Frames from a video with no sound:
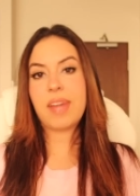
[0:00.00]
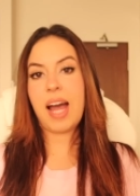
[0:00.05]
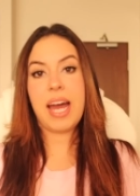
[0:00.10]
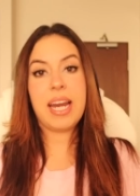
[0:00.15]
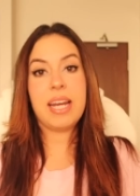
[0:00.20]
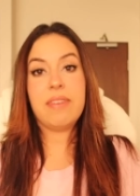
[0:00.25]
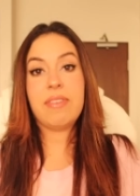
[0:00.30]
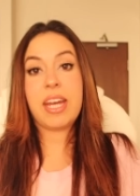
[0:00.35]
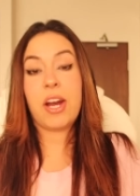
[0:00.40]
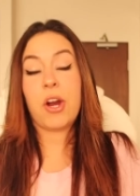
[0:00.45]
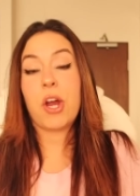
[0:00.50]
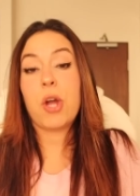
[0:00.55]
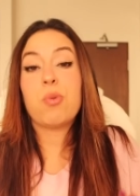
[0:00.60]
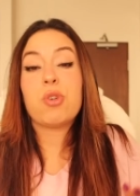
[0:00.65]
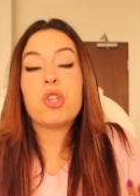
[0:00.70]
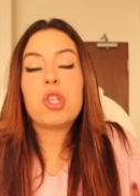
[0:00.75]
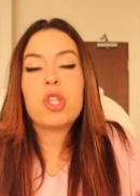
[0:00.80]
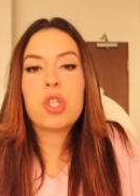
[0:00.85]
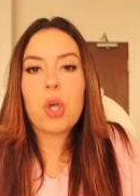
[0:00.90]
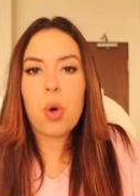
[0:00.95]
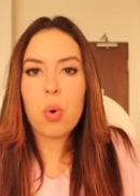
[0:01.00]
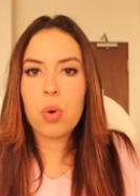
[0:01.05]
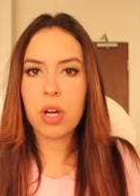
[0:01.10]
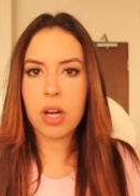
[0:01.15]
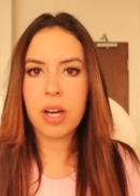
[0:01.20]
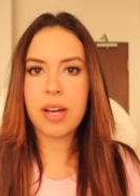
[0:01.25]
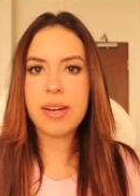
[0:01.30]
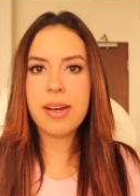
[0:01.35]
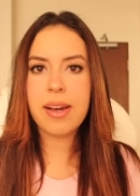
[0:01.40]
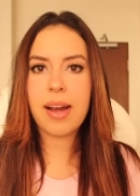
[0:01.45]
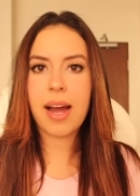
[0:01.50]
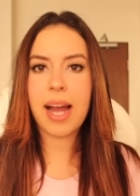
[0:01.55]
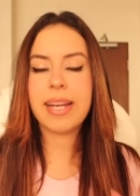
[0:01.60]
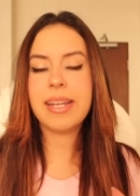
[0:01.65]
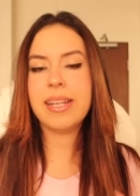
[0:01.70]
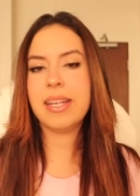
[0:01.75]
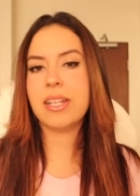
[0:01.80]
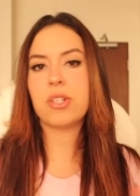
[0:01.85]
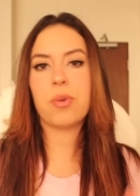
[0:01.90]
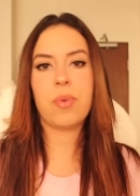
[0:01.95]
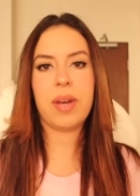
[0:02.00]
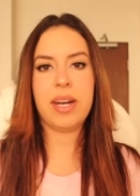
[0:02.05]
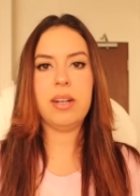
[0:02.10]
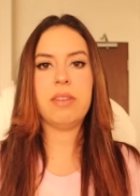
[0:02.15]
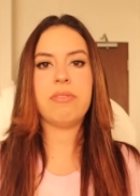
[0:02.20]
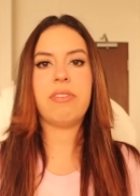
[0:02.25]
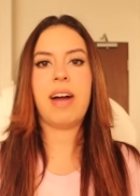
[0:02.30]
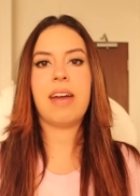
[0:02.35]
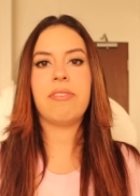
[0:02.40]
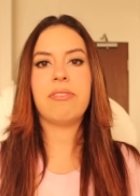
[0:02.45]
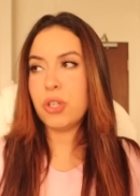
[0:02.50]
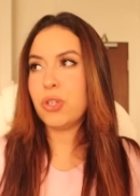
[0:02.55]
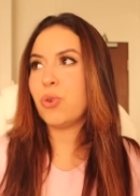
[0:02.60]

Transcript: I didn't even care. It was so good. I needed to rate it a five.